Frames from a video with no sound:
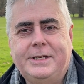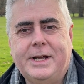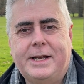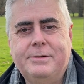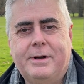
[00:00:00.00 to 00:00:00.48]

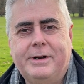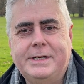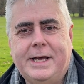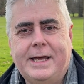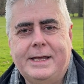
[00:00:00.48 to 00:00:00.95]
January
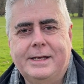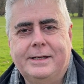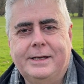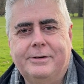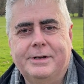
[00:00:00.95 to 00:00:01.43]
day
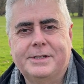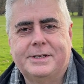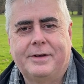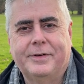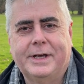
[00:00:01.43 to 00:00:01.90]
here in
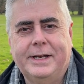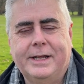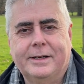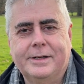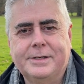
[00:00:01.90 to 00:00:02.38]
Suffolk in
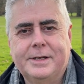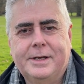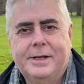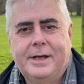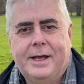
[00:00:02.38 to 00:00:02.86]
England,
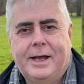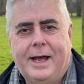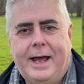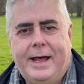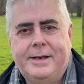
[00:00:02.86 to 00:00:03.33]

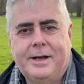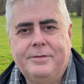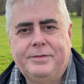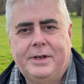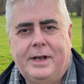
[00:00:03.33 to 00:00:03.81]
and
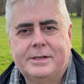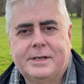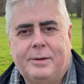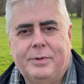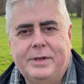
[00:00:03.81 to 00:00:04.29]
over the
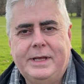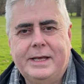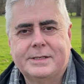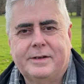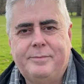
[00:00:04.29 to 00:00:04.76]
last couple of
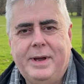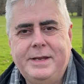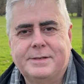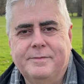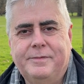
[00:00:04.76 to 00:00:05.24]
years I've
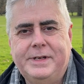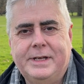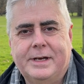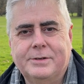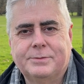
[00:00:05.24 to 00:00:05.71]
made some
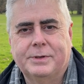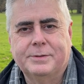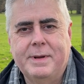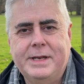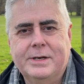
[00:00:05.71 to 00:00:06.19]
videos,
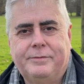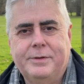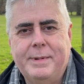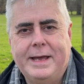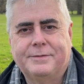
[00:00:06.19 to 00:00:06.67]
which many of
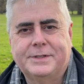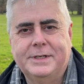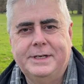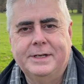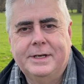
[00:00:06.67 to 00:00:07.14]
you may have
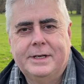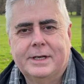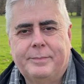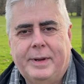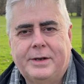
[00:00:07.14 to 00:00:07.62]
seen,
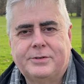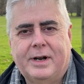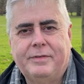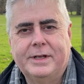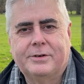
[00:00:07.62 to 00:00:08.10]
about
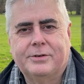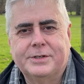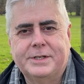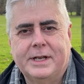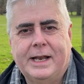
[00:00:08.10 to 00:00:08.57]
travelling
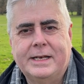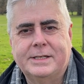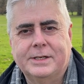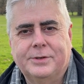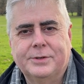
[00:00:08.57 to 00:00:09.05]
across the
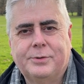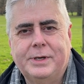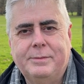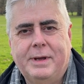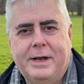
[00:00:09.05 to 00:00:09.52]
Atlantic on the
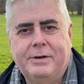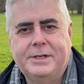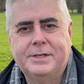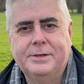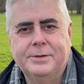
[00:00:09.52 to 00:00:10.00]
Queen Mary
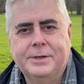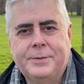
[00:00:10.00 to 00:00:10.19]
2.